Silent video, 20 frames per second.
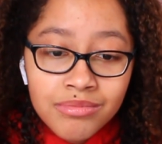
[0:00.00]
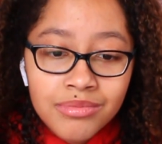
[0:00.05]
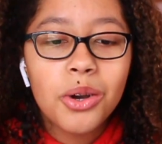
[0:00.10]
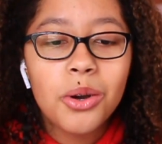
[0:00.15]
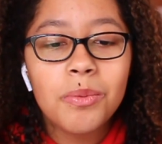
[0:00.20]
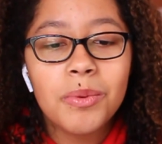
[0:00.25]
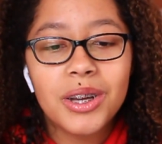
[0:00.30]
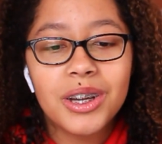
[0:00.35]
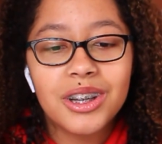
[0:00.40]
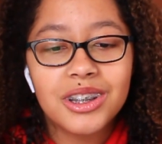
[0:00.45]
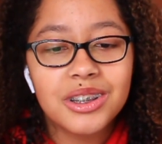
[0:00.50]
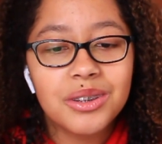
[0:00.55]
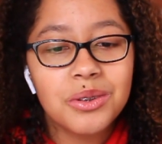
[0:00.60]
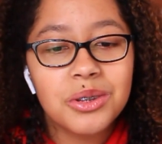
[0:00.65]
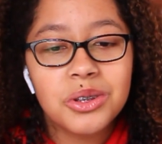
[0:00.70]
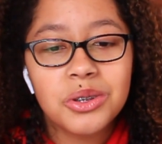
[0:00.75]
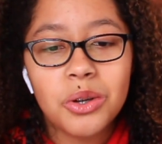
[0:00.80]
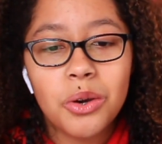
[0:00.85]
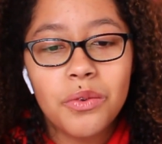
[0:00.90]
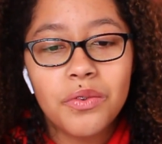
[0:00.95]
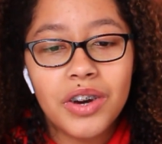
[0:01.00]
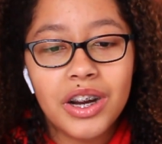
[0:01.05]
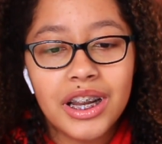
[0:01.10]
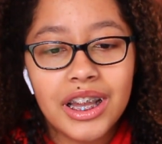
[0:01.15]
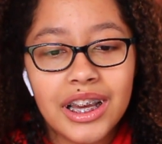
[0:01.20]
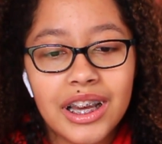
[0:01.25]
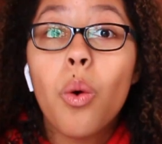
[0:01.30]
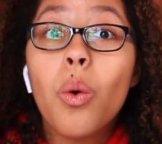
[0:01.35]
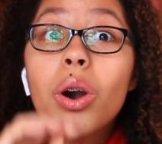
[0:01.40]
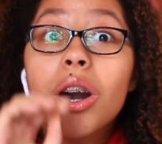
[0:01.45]
oh my gosh, that was so
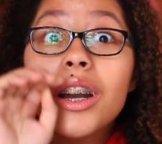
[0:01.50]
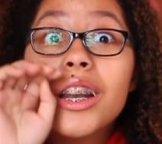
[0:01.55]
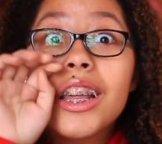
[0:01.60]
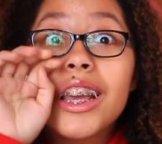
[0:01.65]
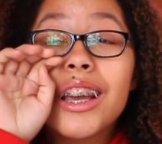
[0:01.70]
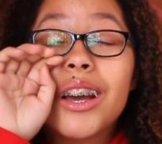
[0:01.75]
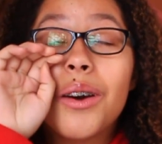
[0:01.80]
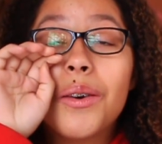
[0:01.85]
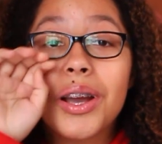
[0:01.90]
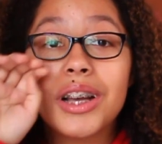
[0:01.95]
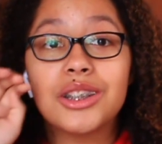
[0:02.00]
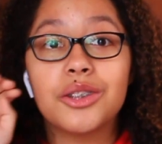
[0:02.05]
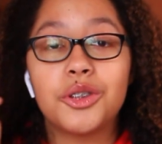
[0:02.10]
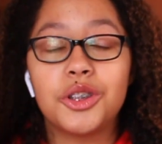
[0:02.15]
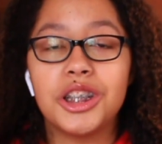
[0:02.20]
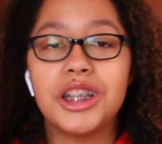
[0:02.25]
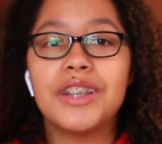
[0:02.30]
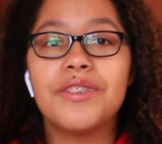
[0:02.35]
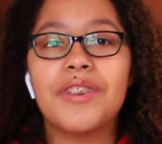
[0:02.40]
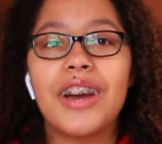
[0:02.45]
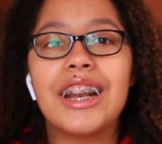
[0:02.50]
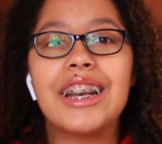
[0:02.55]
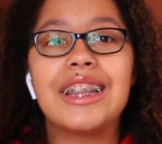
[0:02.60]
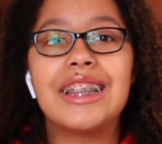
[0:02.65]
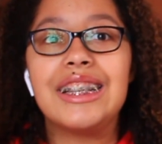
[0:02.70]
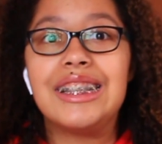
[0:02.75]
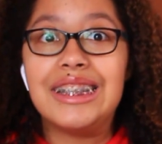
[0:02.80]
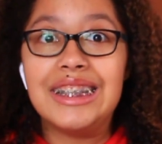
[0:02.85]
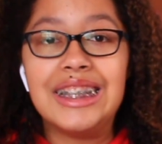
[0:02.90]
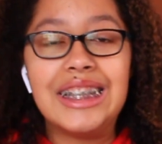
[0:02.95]
funny. Courtney, okay, so she
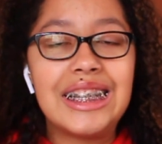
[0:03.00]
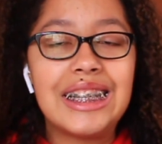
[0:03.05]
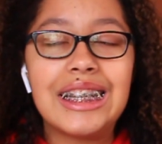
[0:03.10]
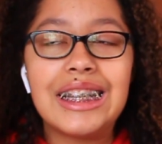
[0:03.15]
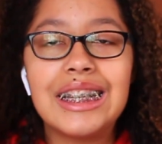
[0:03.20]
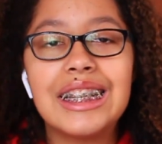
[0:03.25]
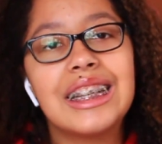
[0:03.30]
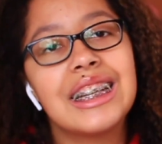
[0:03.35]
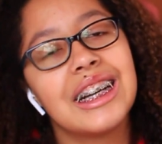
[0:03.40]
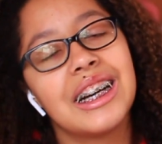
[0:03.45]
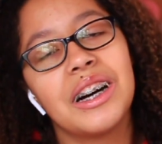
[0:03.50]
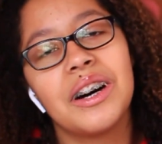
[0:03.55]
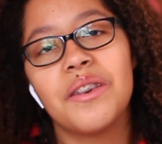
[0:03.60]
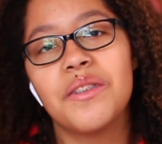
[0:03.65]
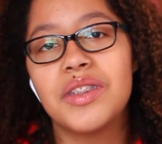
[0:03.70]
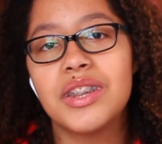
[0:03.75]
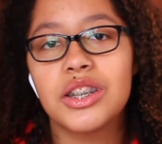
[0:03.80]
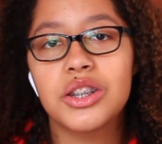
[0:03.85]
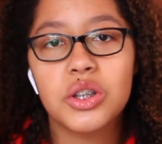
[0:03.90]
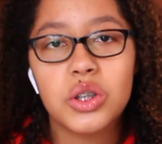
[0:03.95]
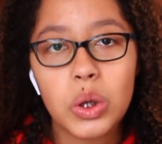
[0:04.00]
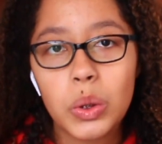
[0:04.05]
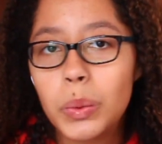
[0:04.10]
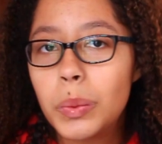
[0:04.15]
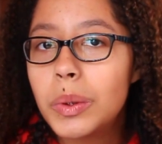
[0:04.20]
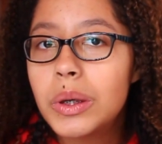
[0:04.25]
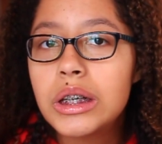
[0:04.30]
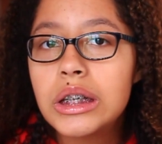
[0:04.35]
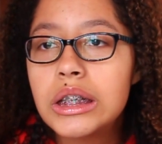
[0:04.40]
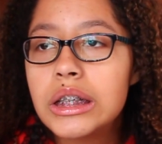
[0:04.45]
invited the dean of the
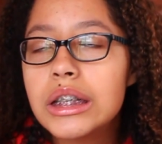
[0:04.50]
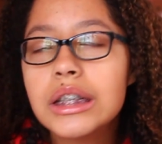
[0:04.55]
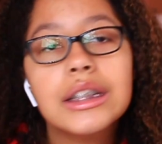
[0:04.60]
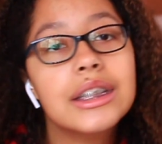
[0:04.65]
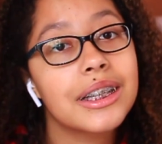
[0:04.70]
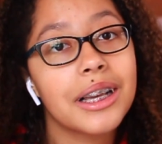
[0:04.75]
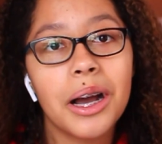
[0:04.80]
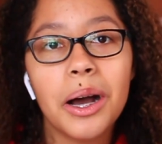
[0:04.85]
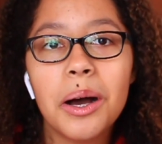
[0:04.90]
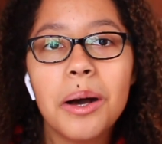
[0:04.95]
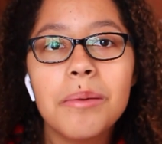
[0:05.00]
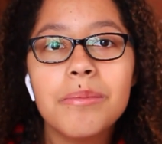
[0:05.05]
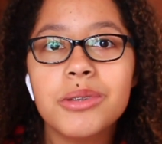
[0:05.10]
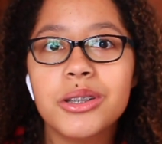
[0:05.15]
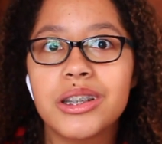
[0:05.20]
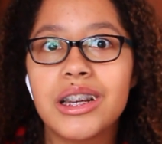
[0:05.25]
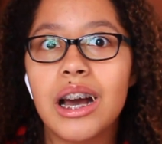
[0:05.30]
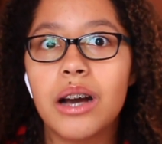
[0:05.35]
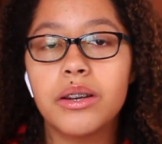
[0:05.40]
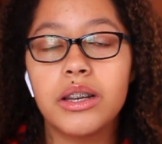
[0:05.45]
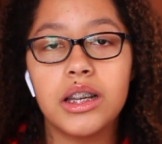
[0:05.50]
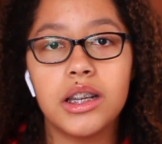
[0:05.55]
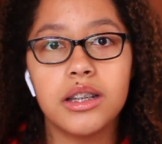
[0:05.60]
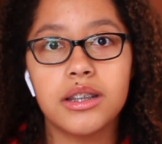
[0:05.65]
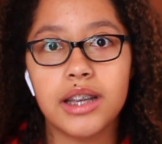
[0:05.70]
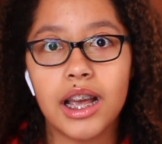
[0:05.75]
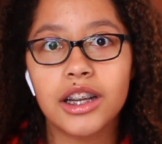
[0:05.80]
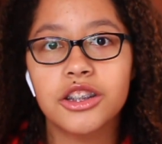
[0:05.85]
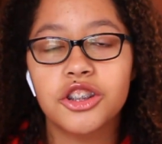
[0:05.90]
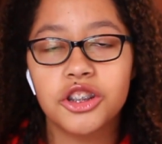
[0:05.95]
school to come, so now
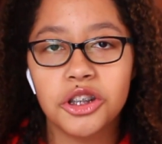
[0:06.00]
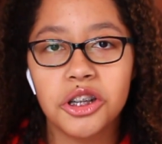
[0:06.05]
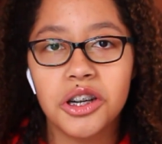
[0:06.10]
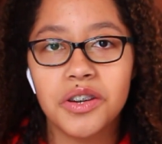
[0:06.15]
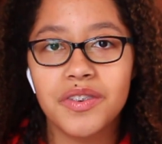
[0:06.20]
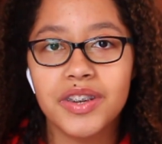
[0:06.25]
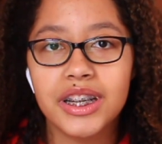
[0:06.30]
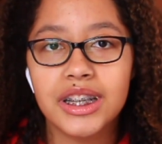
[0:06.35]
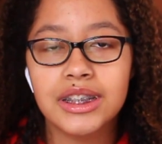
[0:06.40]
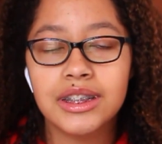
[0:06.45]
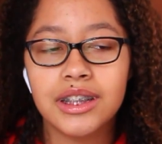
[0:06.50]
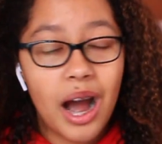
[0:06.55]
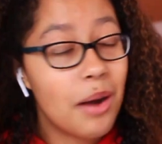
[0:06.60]
Nini's extra nervous.